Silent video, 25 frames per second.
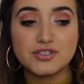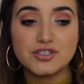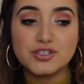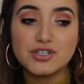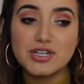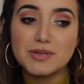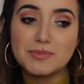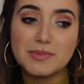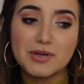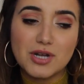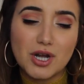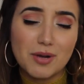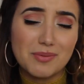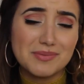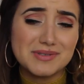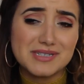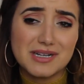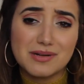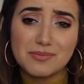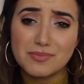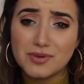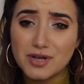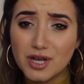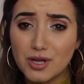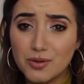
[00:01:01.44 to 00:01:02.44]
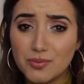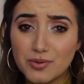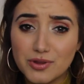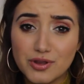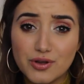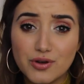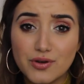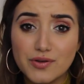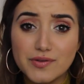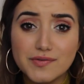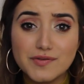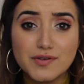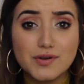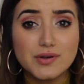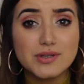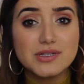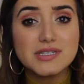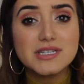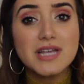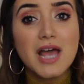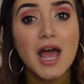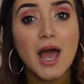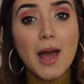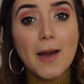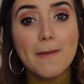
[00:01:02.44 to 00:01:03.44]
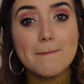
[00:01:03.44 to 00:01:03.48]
do leave me a comment down below with your thoughts.